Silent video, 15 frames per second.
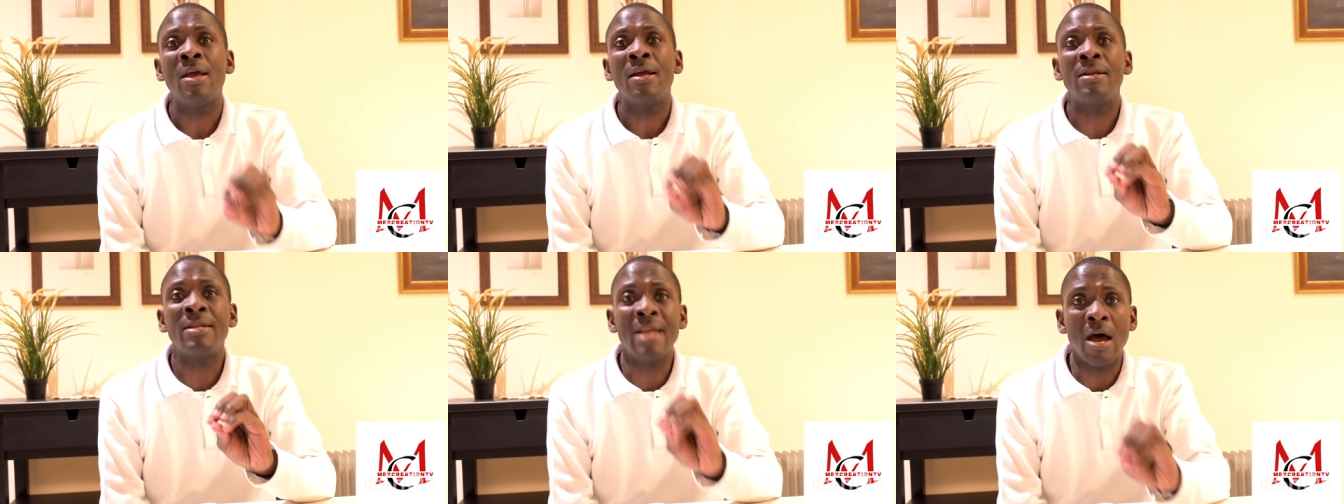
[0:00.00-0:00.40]

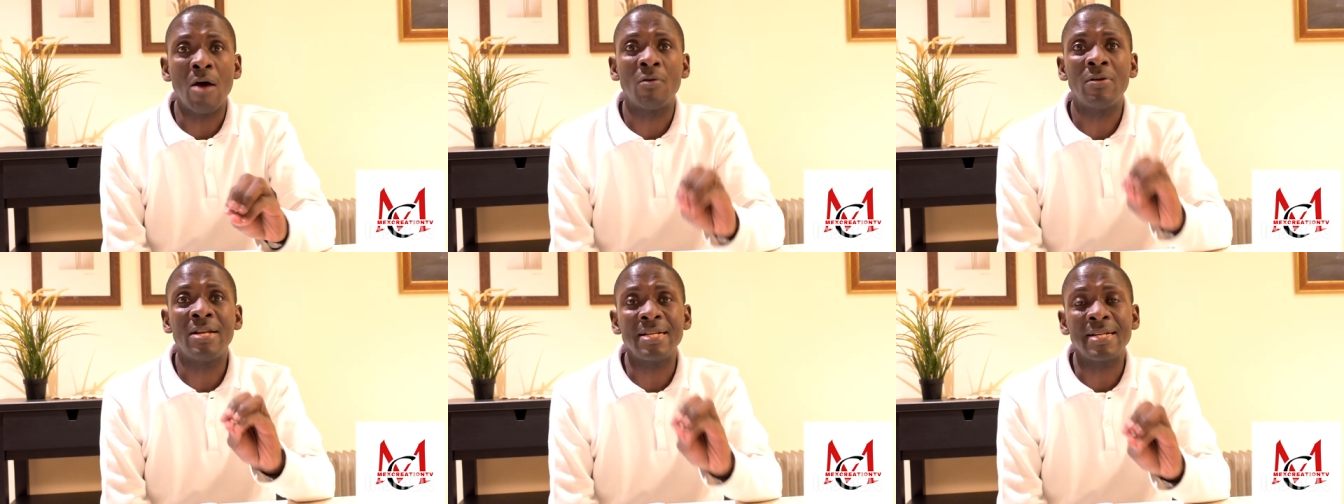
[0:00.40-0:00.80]
Now
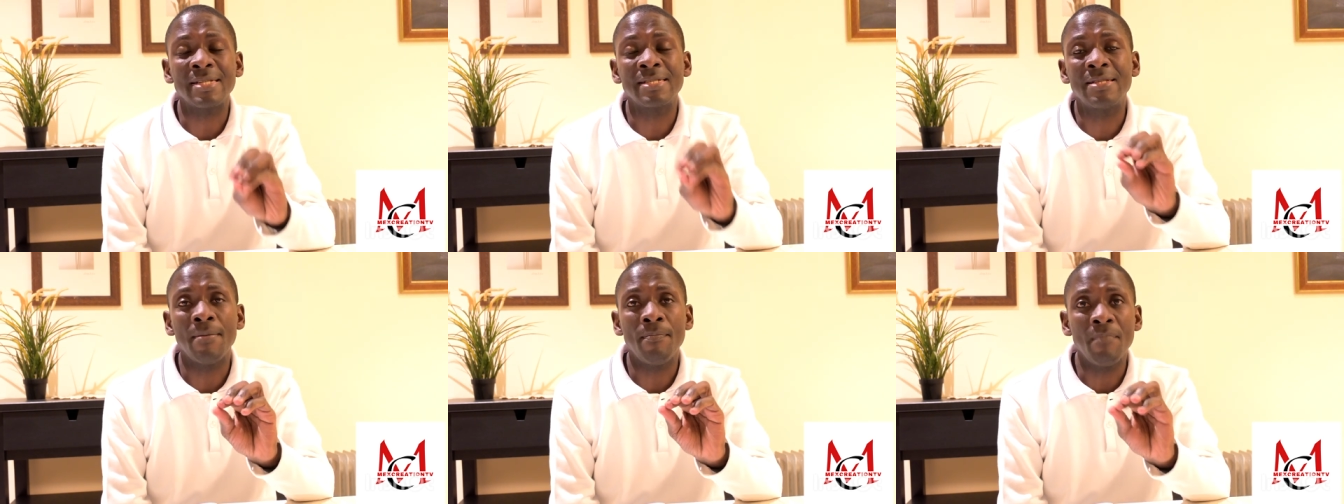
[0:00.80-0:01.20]
let
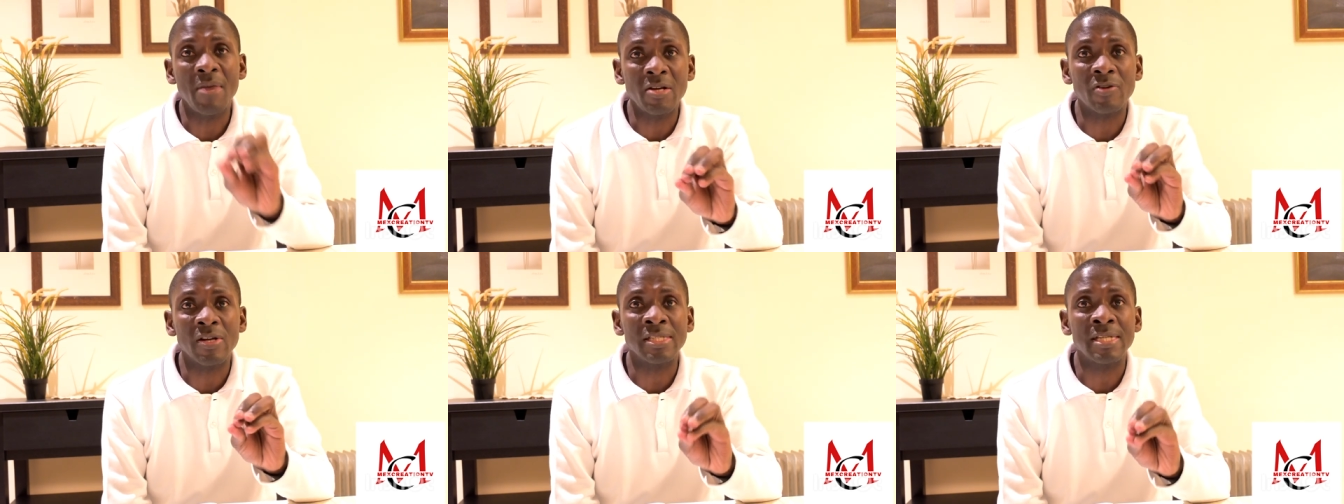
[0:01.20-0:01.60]
us the
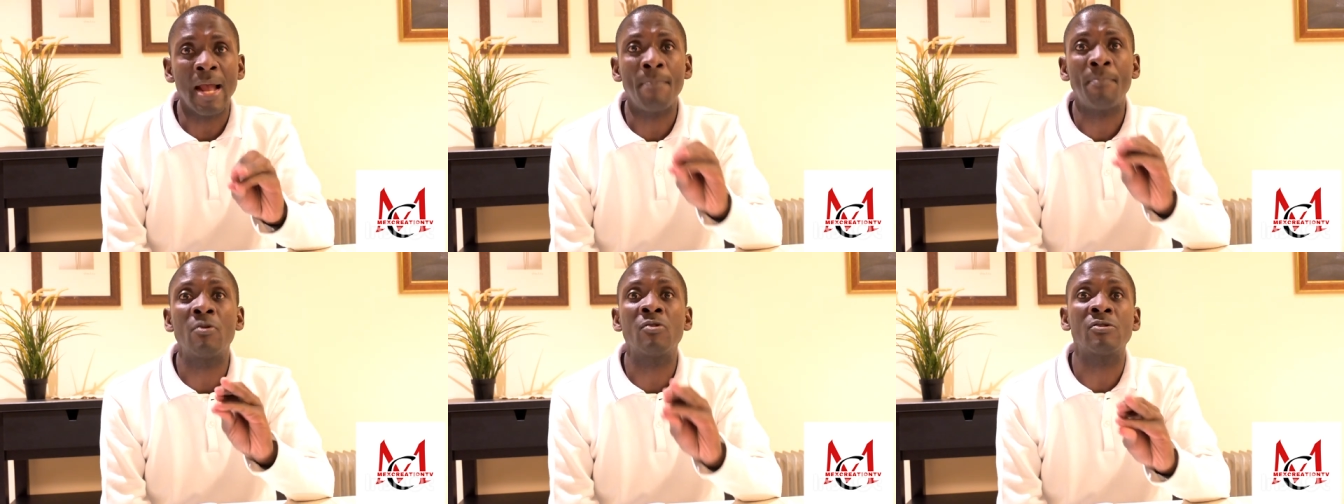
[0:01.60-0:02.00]
Metrash
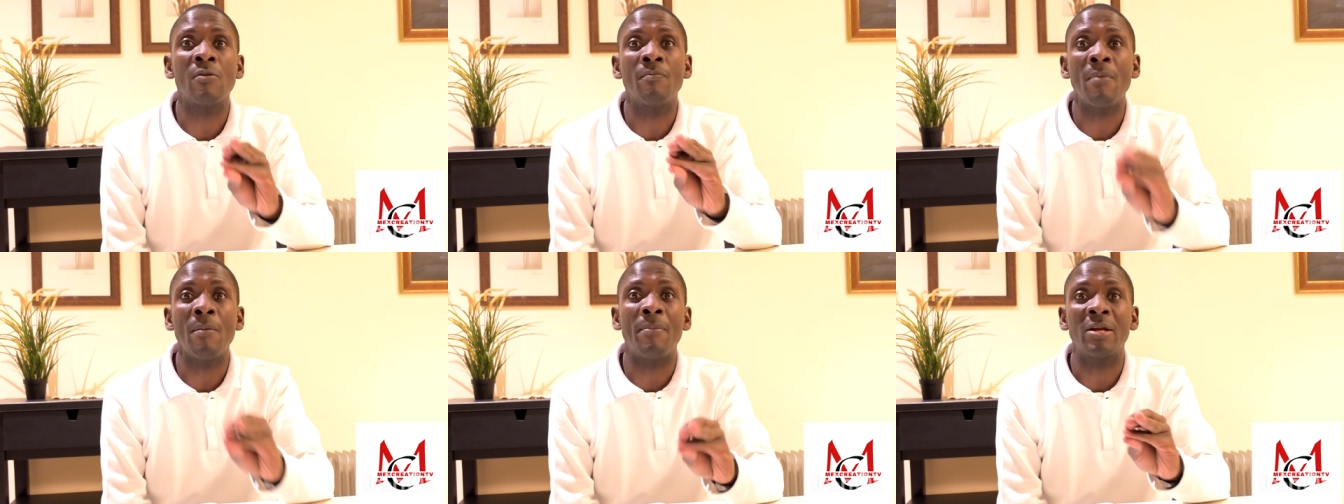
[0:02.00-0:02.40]
app also
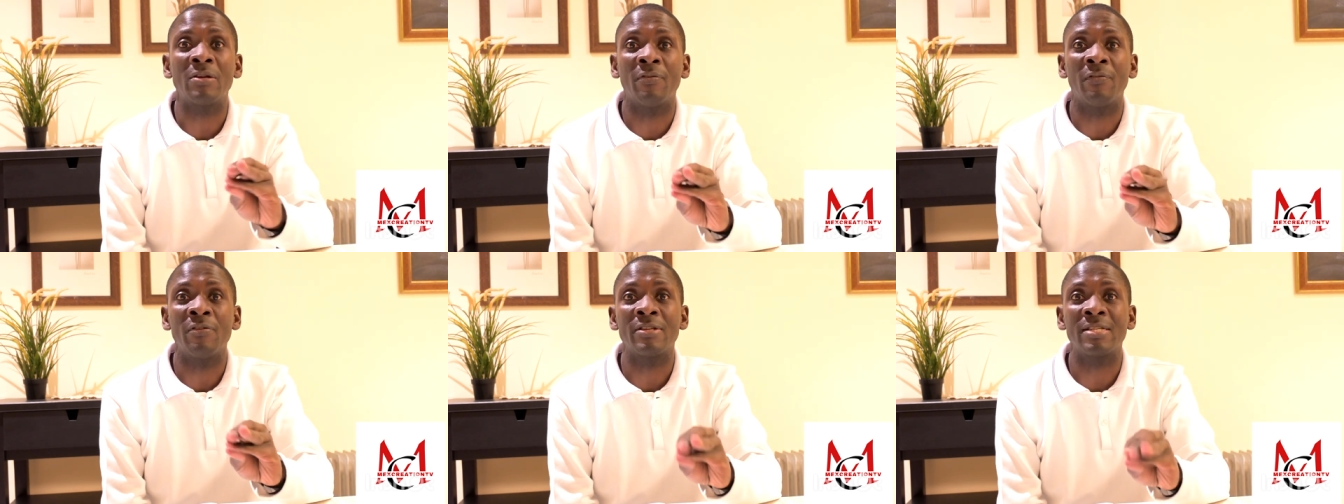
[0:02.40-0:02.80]
be part
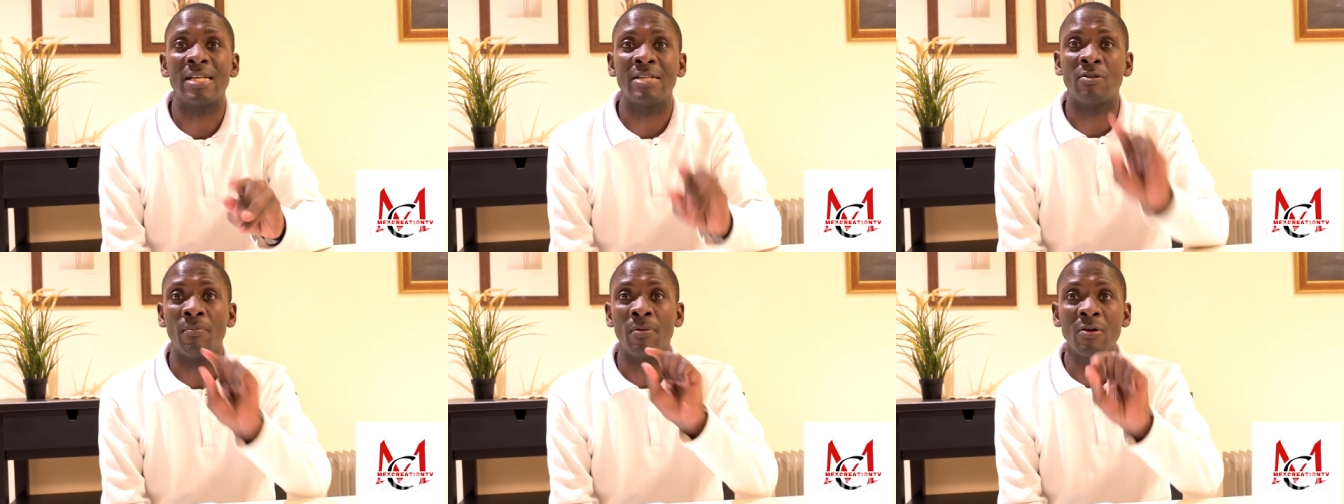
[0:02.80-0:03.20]
of your
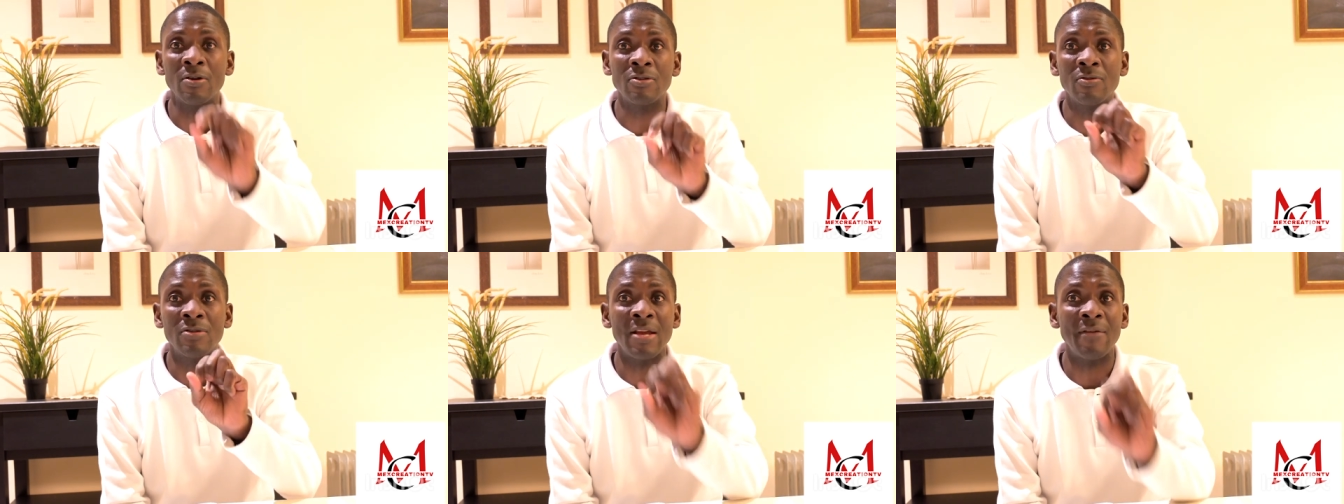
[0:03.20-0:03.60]
essential because
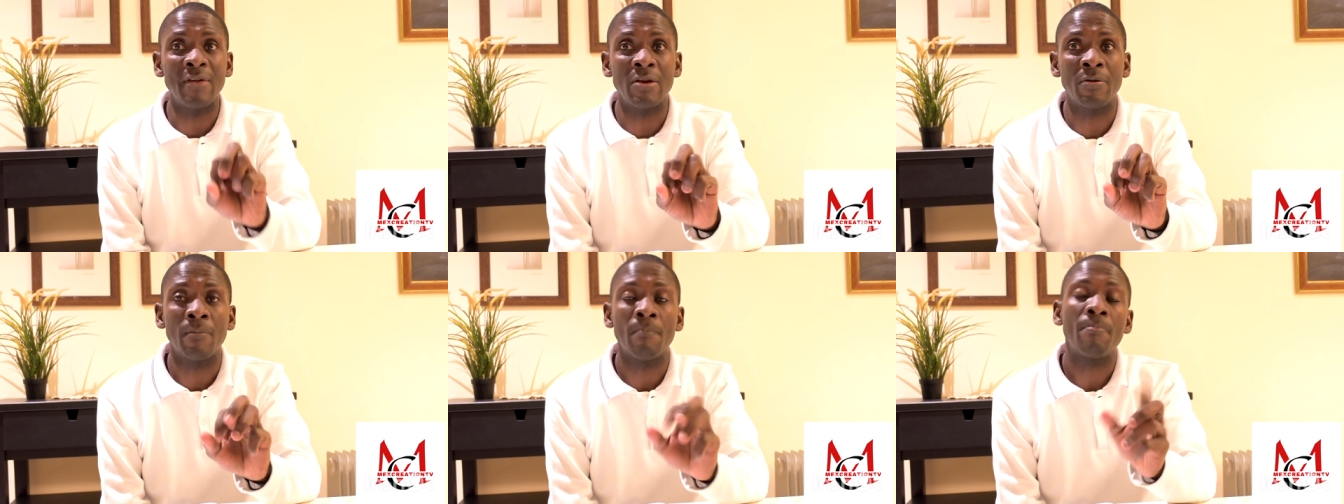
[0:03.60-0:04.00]
you never
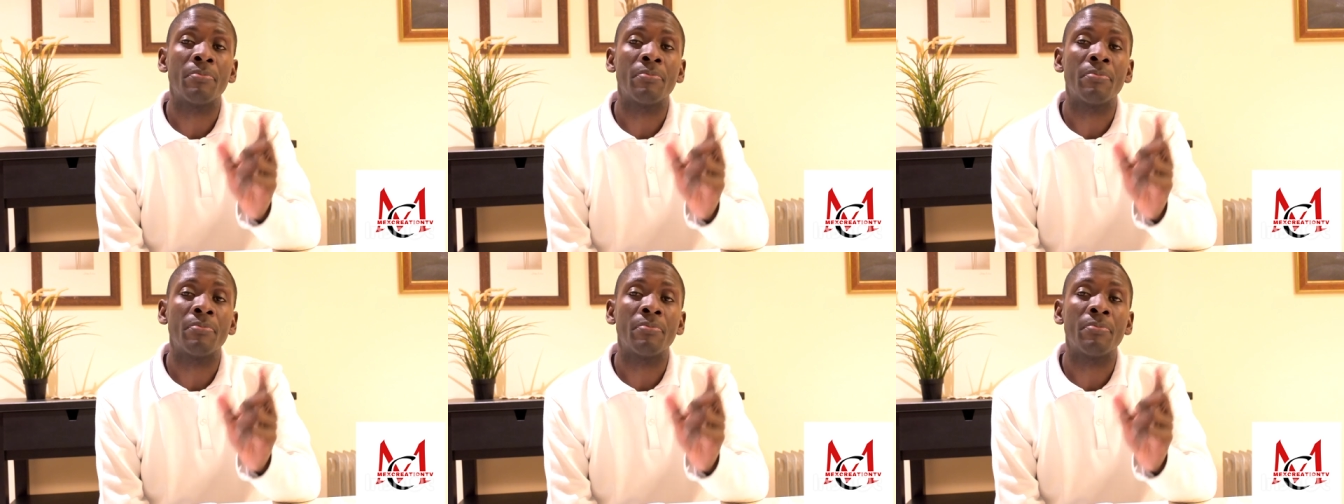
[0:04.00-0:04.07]
know